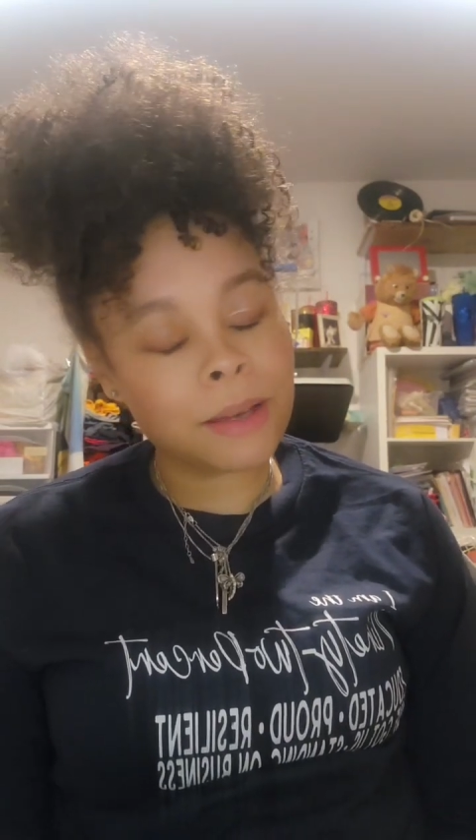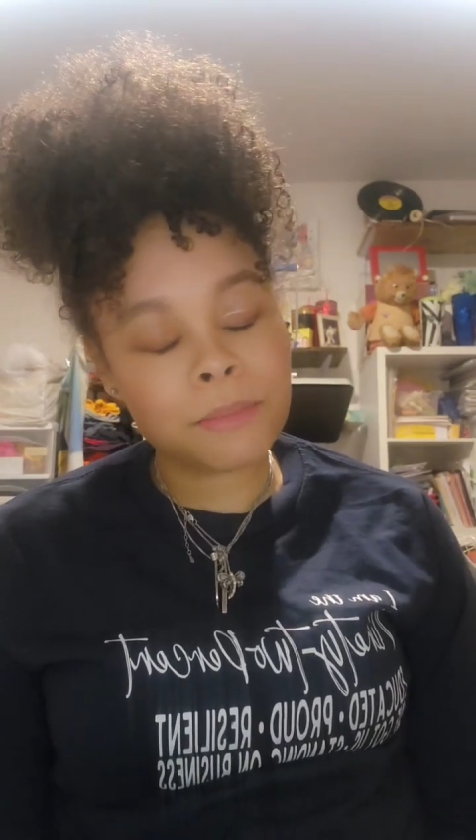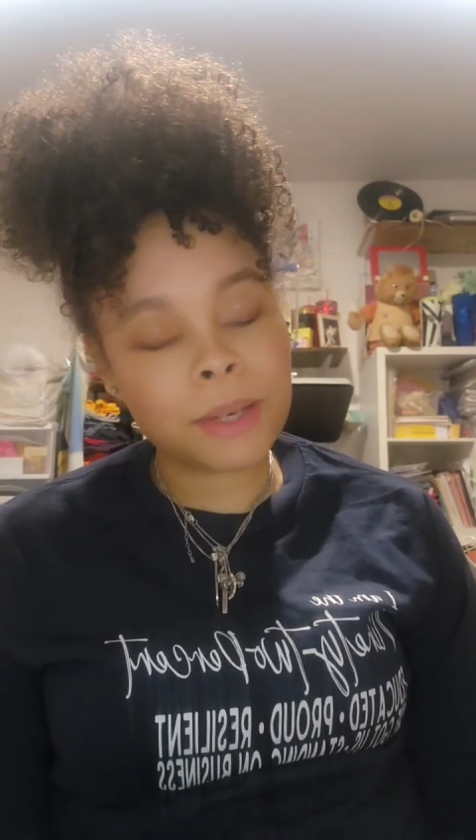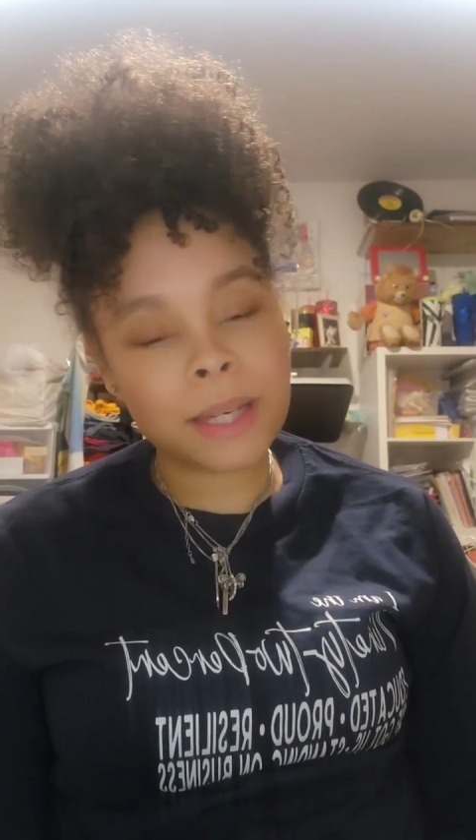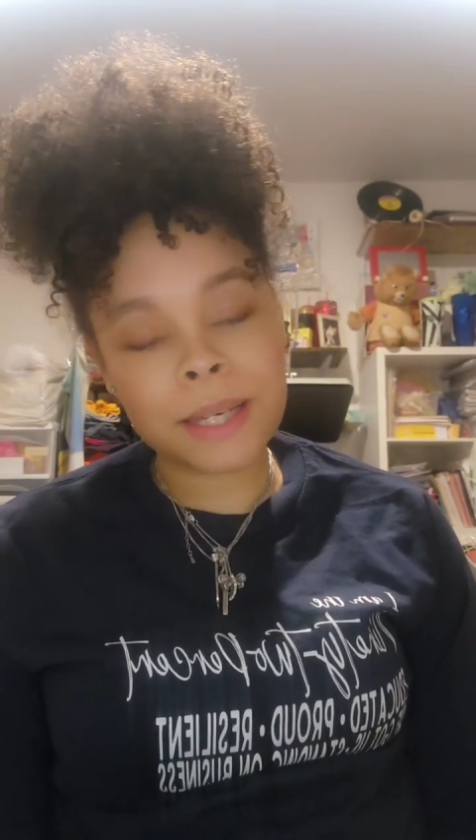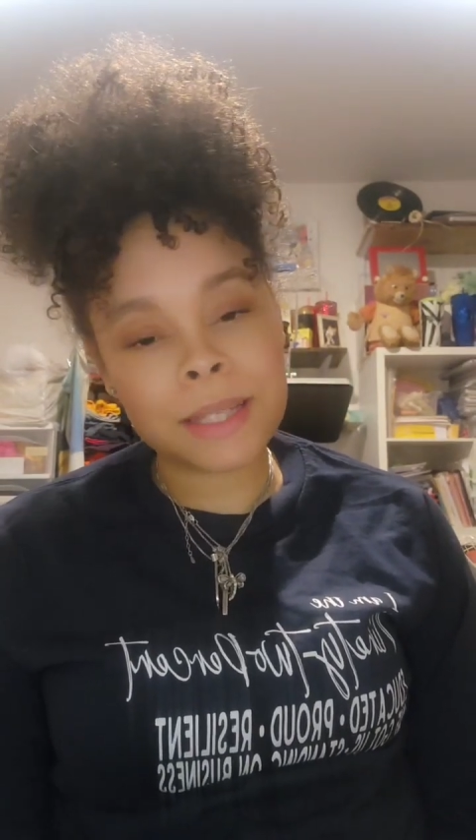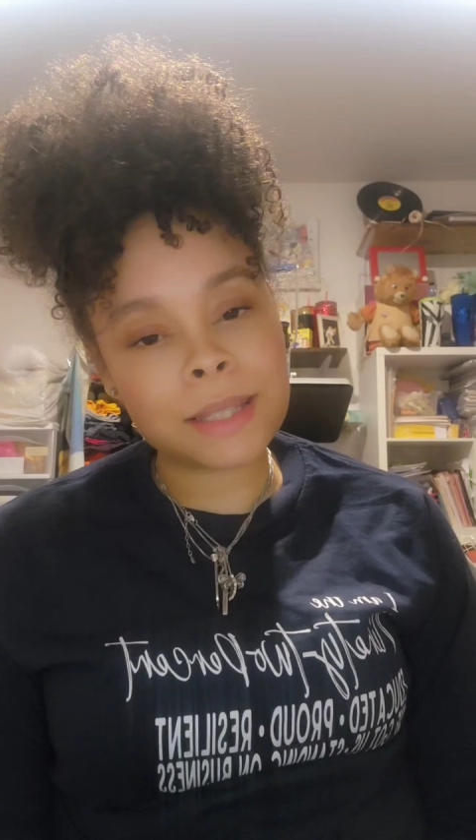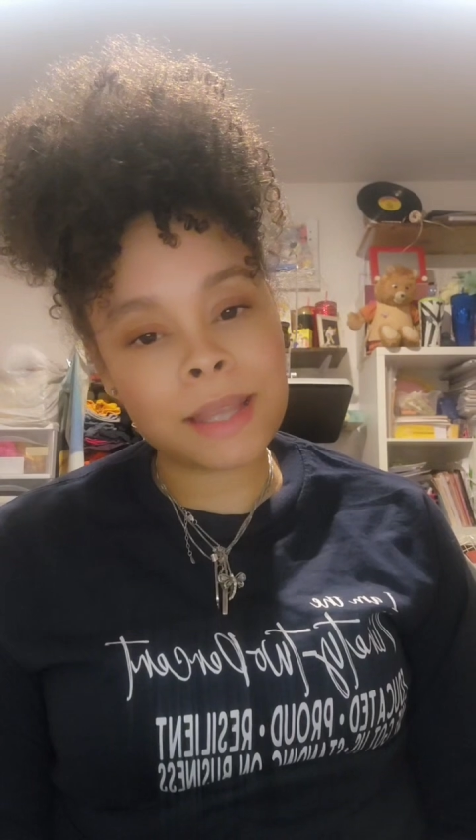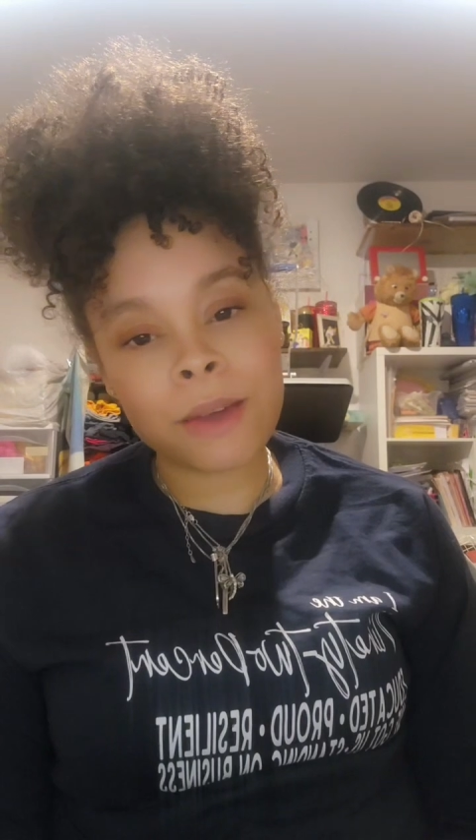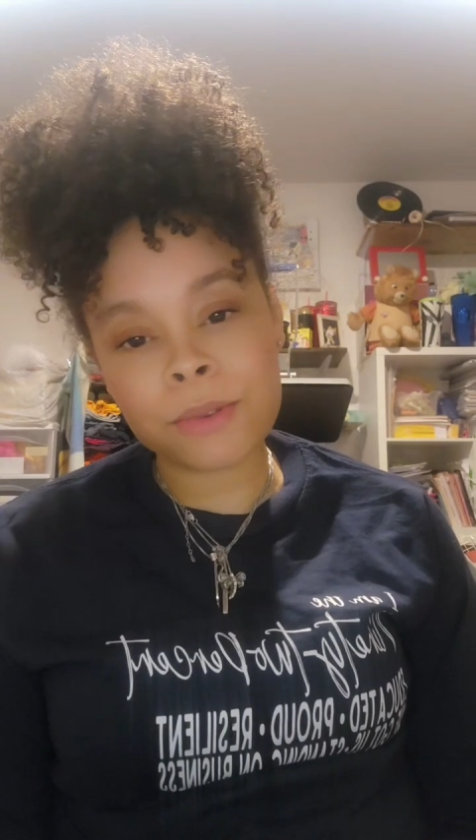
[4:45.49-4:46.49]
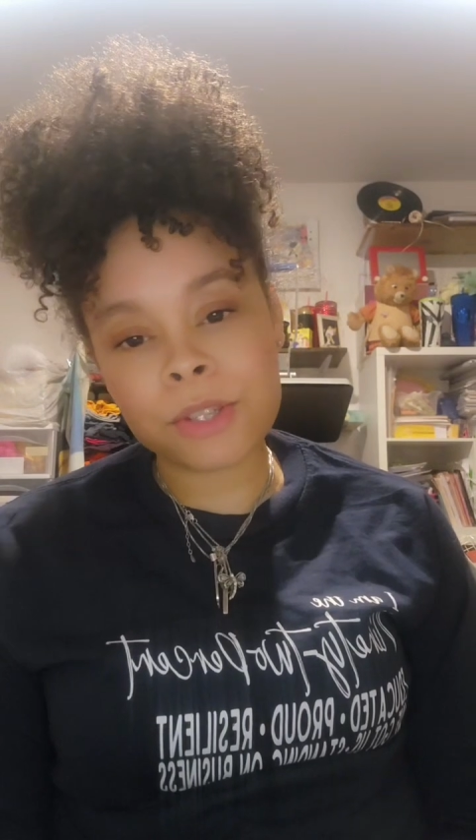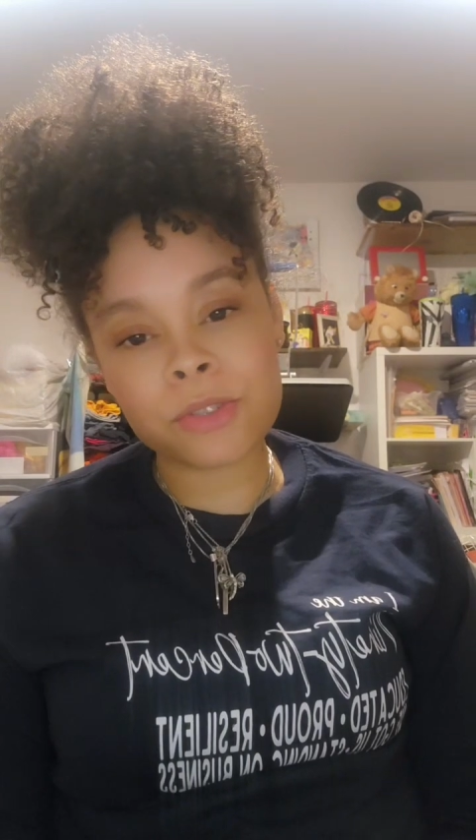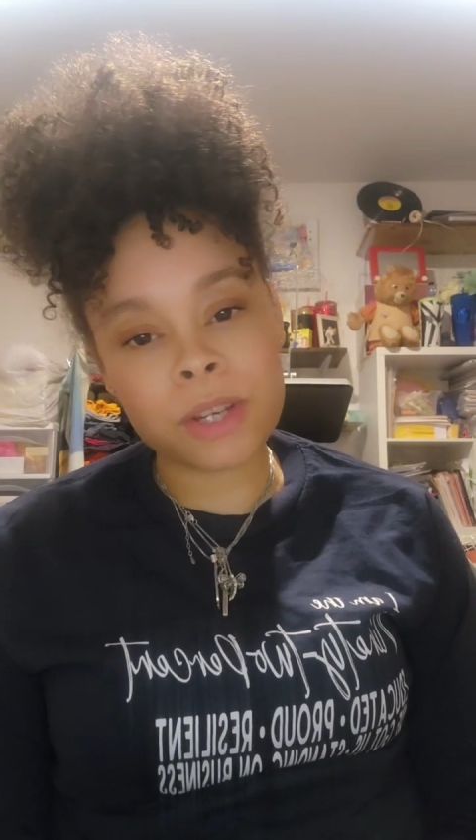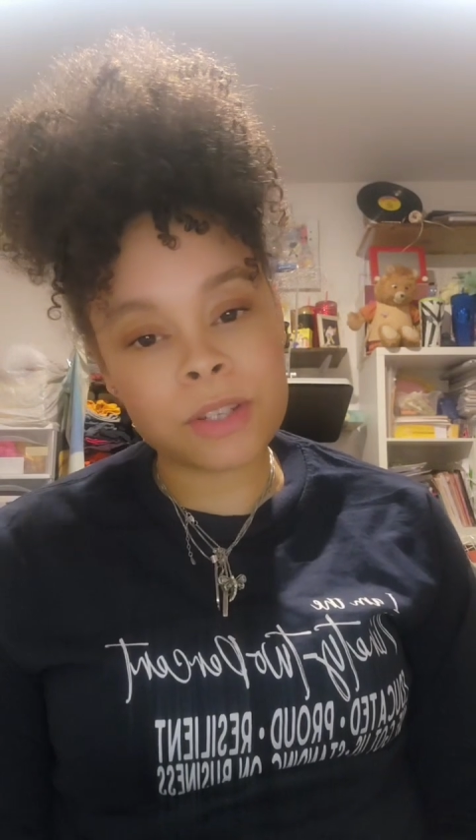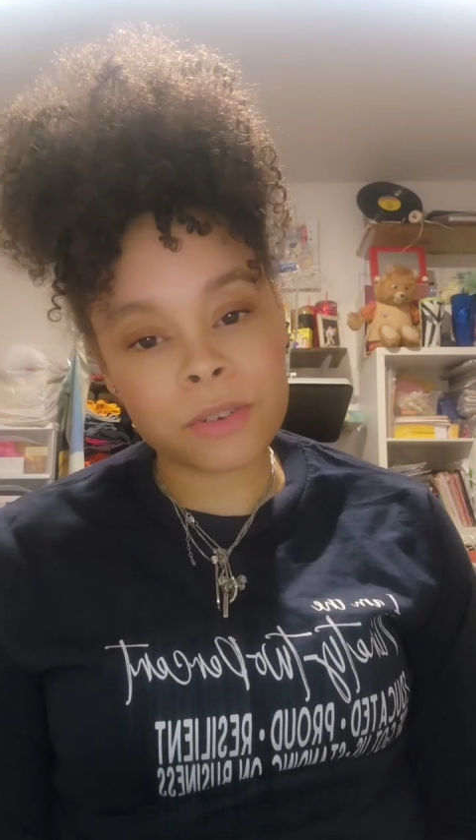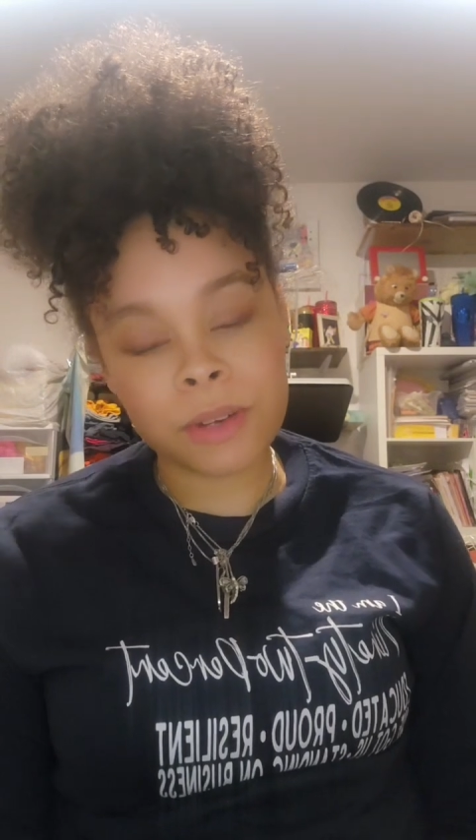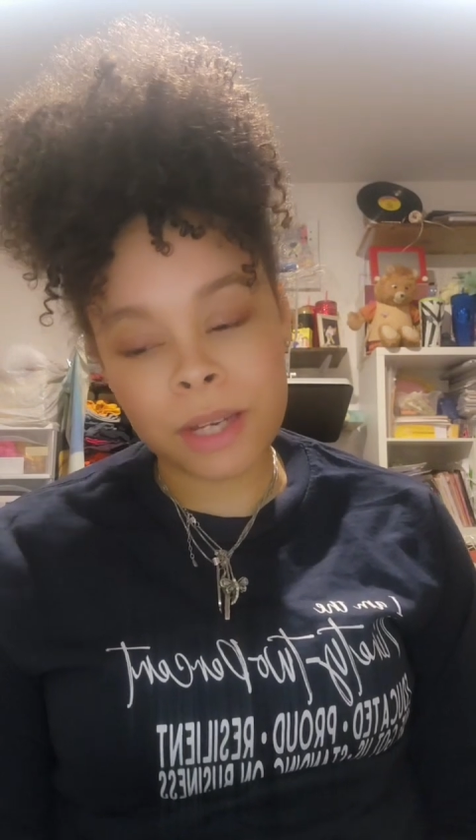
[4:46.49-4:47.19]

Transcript: because that was treachery